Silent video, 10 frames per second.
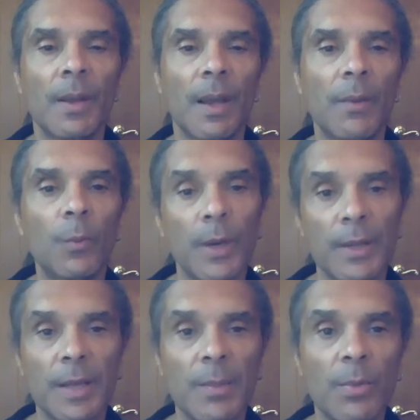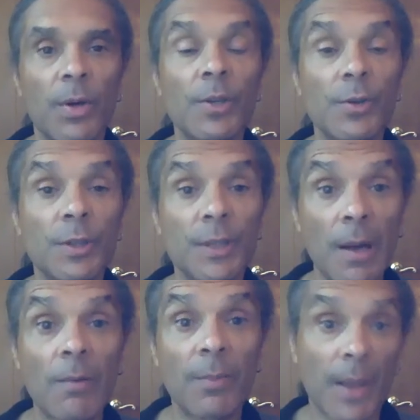And when I say bring
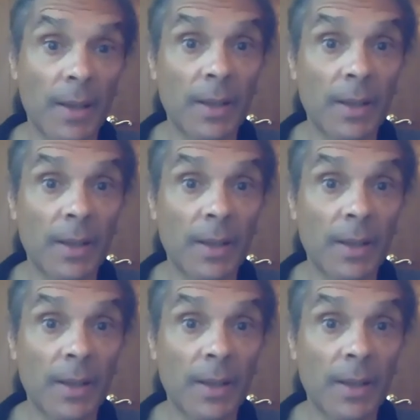yourself back